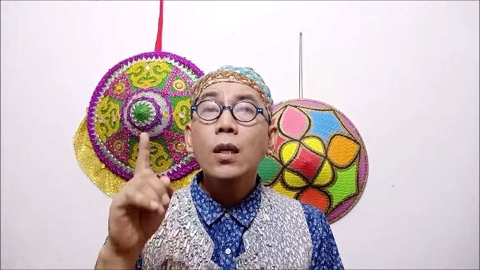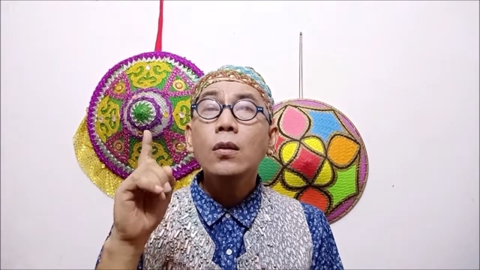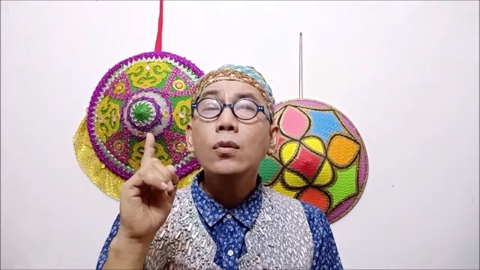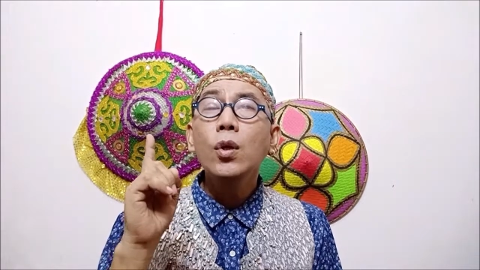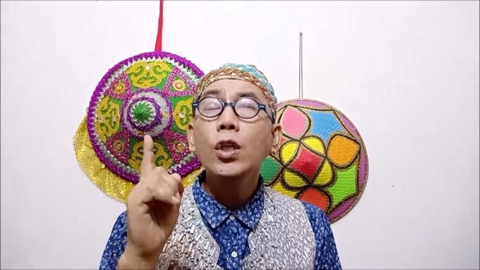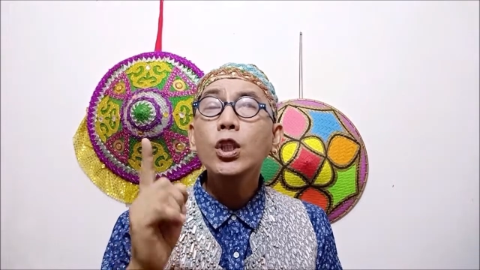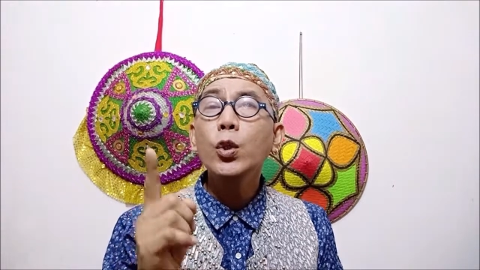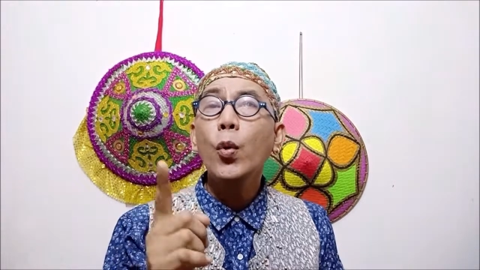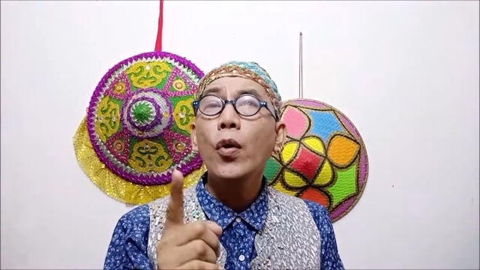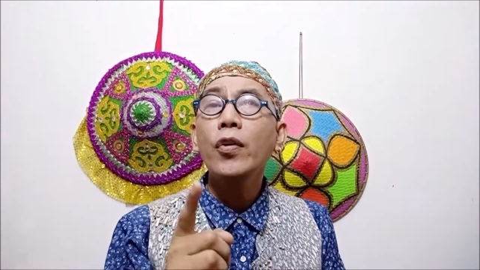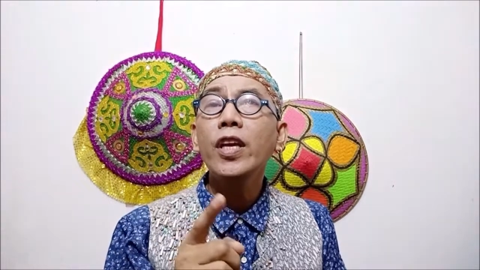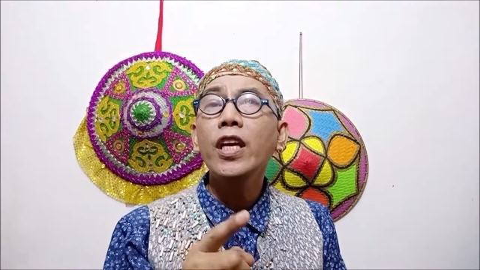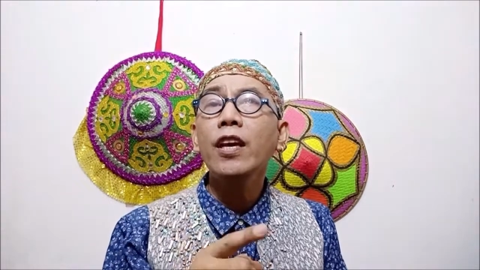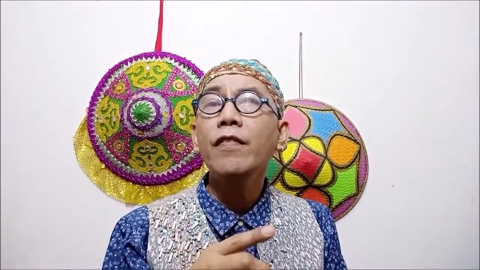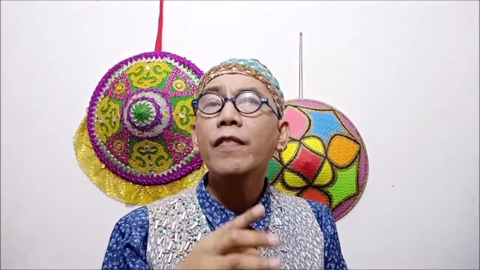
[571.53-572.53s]
Don't
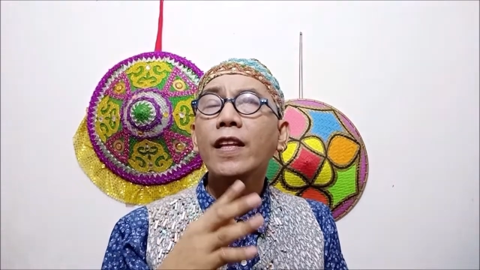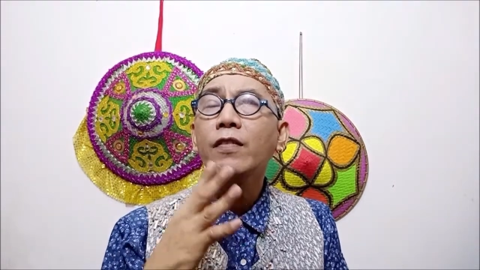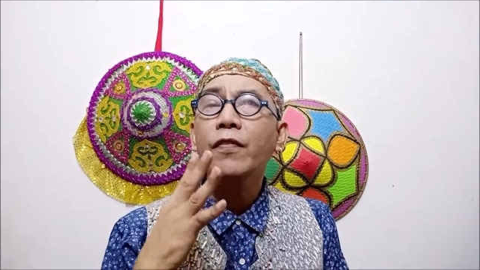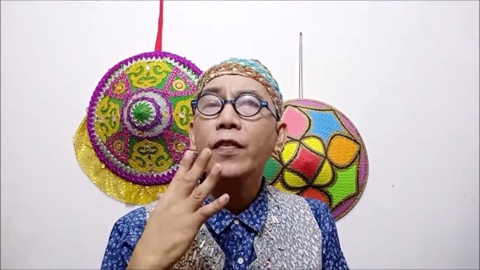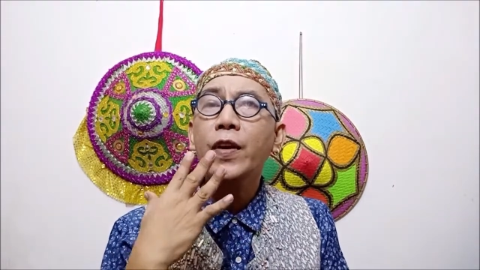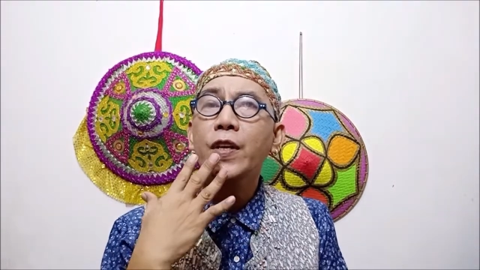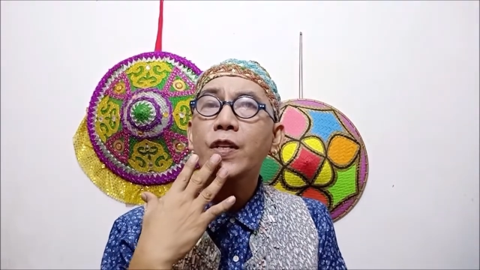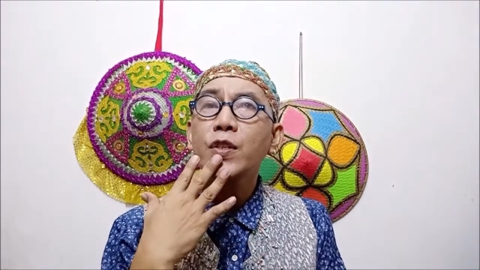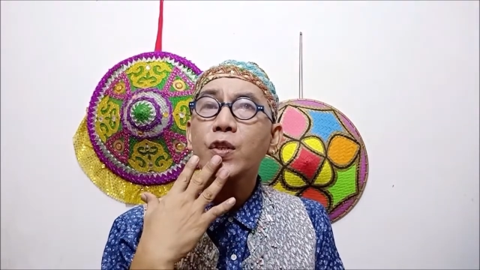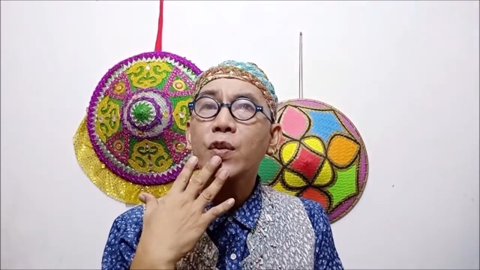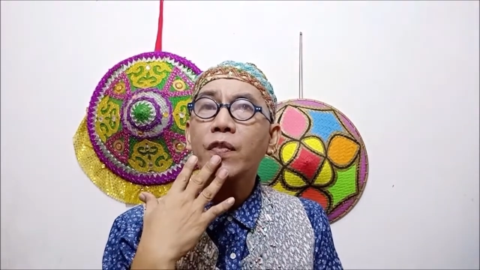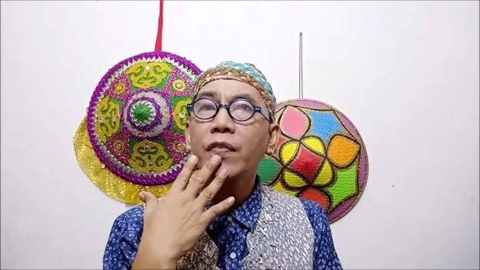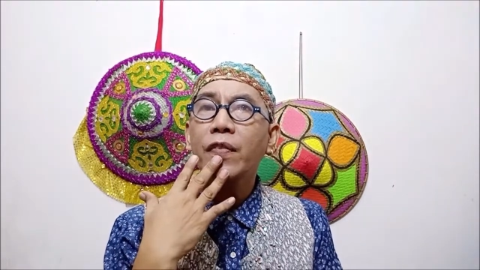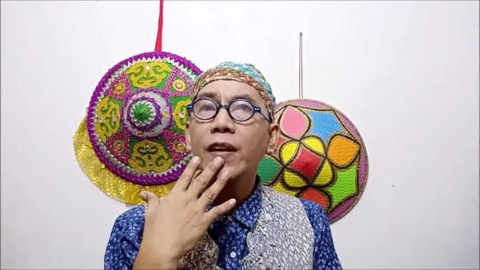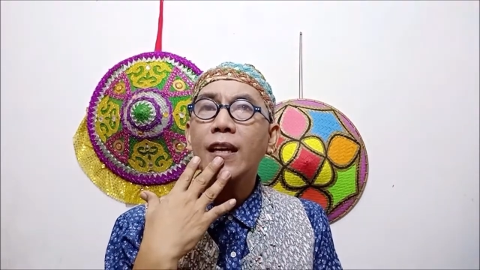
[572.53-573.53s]
worry if at first you
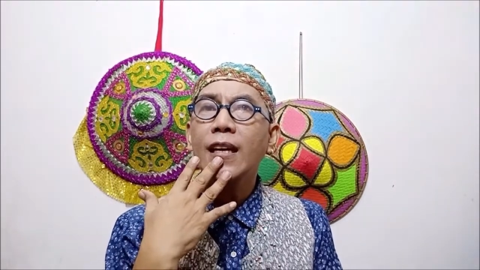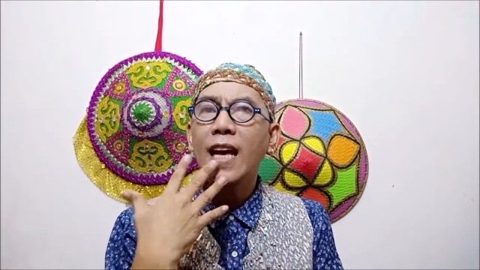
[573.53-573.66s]
feel